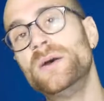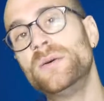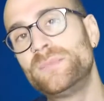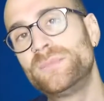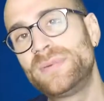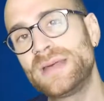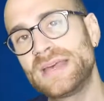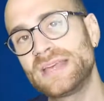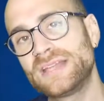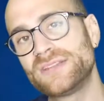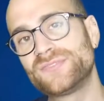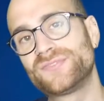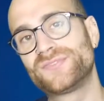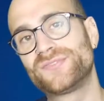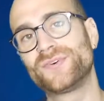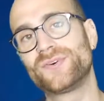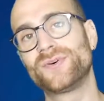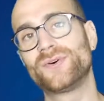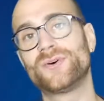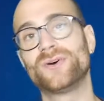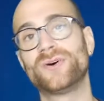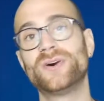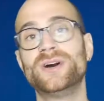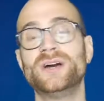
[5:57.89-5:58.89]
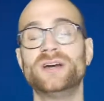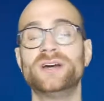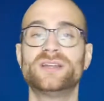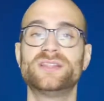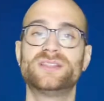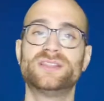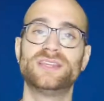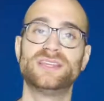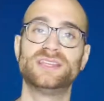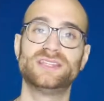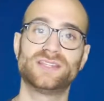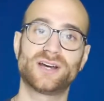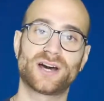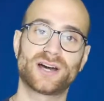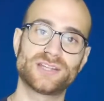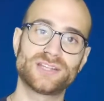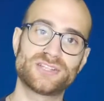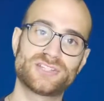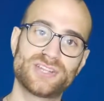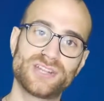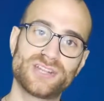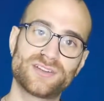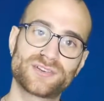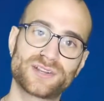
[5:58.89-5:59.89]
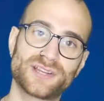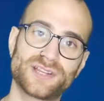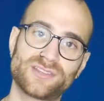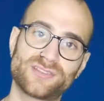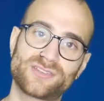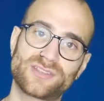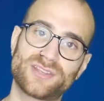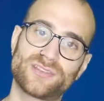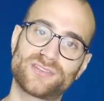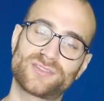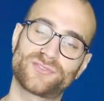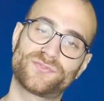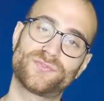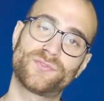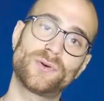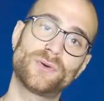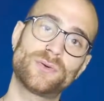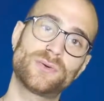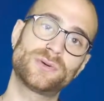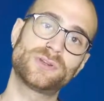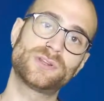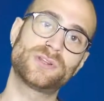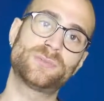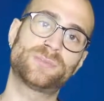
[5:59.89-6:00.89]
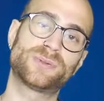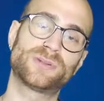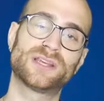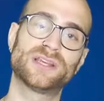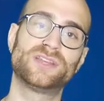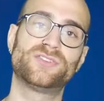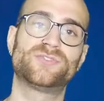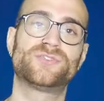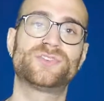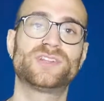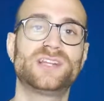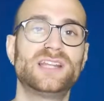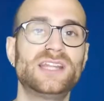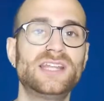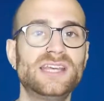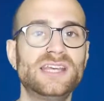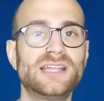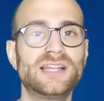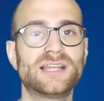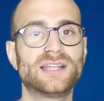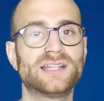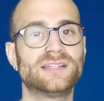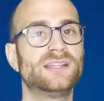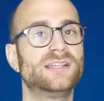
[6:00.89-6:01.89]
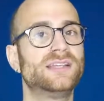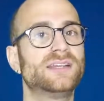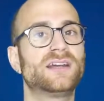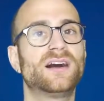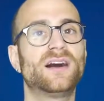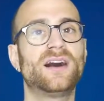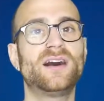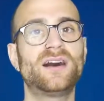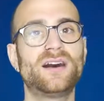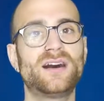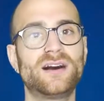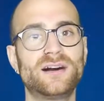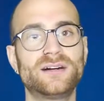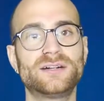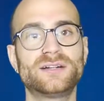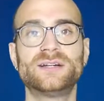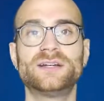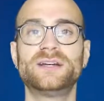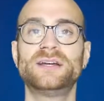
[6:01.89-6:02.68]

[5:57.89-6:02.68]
bid for the Nigerian centre-forward who plays for Lille in Ligue 1.